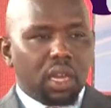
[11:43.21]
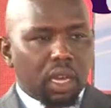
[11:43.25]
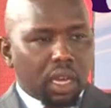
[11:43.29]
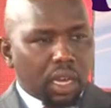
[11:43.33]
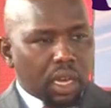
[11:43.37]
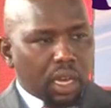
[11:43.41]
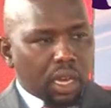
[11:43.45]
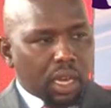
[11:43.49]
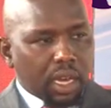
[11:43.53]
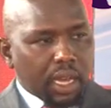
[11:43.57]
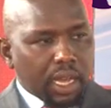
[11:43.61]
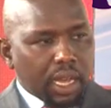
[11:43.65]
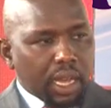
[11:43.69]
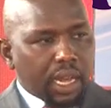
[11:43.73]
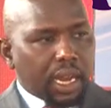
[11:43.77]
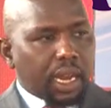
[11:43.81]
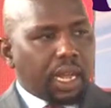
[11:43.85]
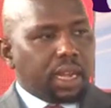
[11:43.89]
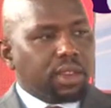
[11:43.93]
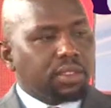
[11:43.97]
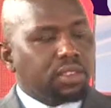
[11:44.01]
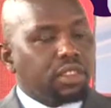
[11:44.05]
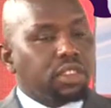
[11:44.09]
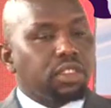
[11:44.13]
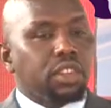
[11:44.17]

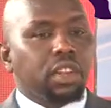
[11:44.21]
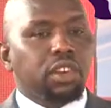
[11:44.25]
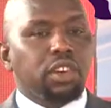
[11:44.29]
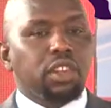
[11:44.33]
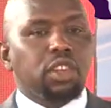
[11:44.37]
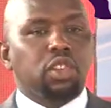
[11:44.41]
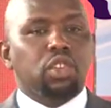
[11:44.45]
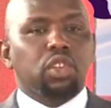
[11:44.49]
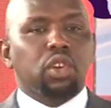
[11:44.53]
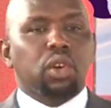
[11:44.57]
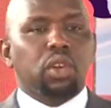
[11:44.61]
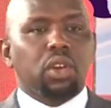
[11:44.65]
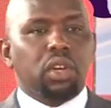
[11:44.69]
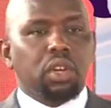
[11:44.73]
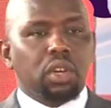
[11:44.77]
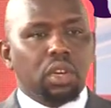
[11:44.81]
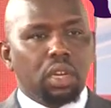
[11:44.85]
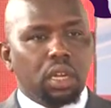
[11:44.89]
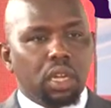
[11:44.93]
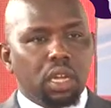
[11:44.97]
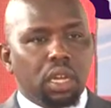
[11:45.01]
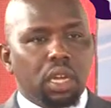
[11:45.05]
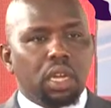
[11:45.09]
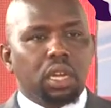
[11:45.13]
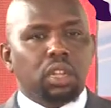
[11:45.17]
airlines in the region
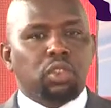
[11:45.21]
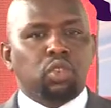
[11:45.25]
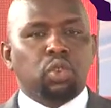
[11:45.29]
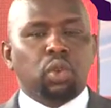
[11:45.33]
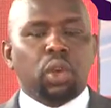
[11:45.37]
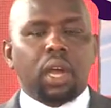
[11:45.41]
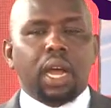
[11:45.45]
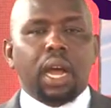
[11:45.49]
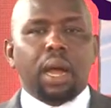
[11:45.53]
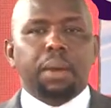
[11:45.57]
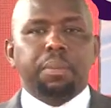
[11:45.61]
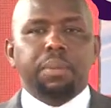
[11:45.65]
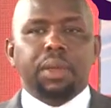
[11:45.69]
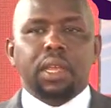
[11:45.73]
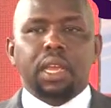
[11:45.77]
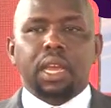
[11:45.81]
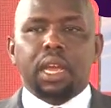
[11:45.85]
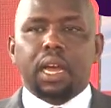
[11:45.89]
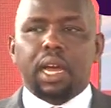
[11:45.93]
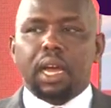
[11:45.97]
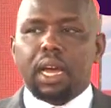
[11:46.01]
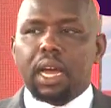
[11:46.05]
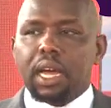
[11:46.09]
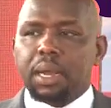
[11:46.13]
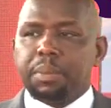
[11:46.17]
to come
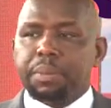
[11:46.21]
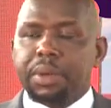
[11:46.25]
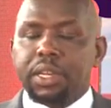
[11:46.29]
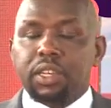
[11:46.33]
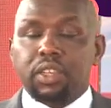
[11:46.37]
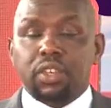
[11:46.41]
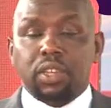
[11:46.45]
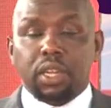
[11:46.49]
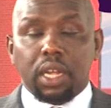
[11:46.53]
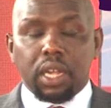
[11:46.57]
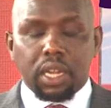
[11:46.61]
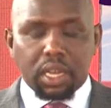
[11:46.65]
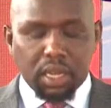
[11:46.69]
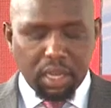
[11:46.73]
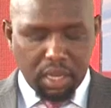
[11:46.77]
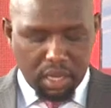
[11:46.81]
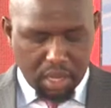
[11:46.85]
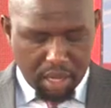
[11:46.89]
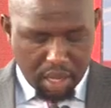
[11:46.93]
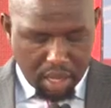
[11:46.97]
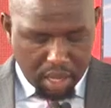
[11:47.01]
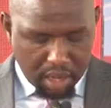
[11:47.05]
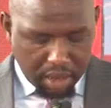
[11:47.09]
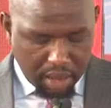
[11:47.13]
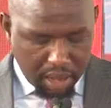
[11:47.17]
here and maintain
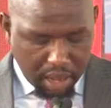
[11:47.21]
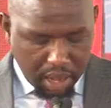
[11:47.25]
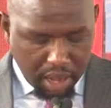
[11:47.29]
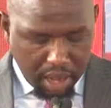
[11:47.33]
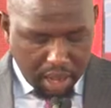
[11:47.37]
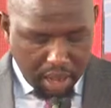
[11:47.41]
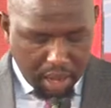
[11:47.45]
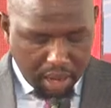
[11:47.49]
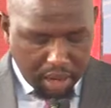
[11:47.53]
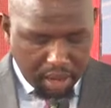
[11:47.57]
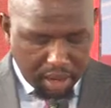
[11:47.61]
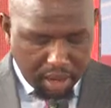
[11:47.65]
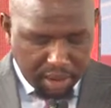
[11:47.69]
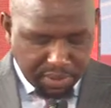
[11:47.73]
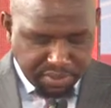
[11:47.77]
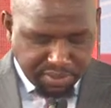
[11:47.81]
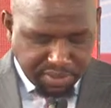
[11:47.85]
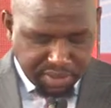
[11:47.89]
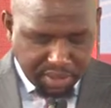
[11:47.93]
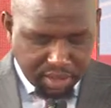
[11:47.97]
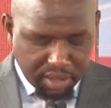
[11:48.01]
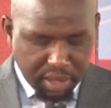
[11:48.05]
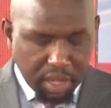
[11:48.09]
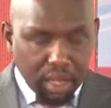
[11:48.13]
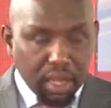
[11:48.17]
their
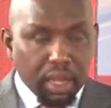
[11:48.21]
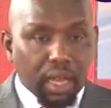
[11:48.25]
aircraft.